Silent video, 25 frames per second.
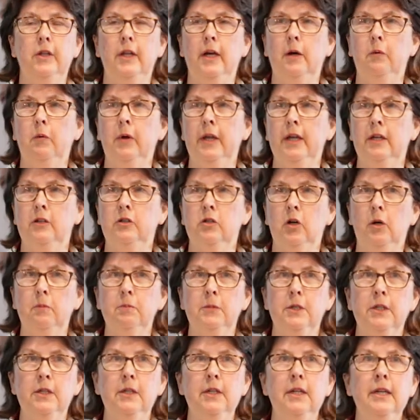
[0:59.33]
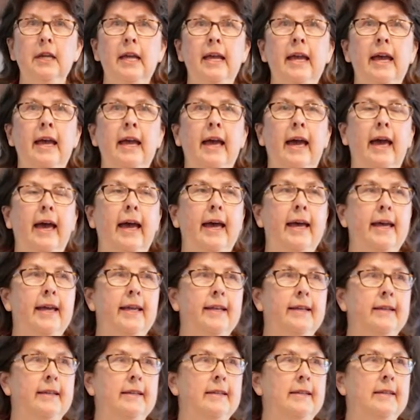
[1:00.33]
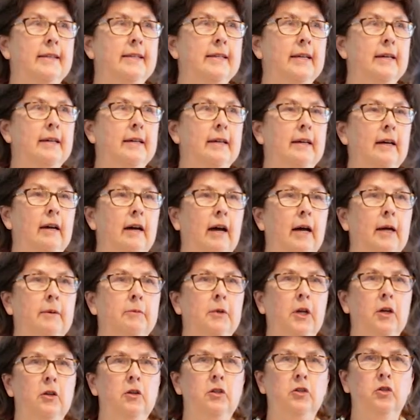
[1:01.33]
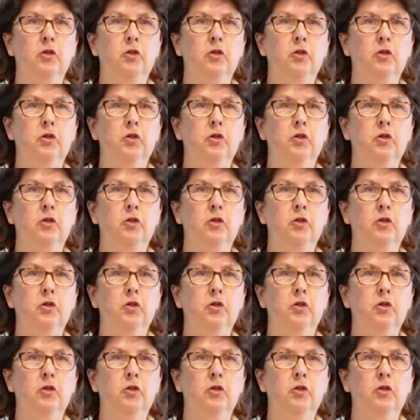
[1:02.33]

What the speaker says: that we adopted. And I'm going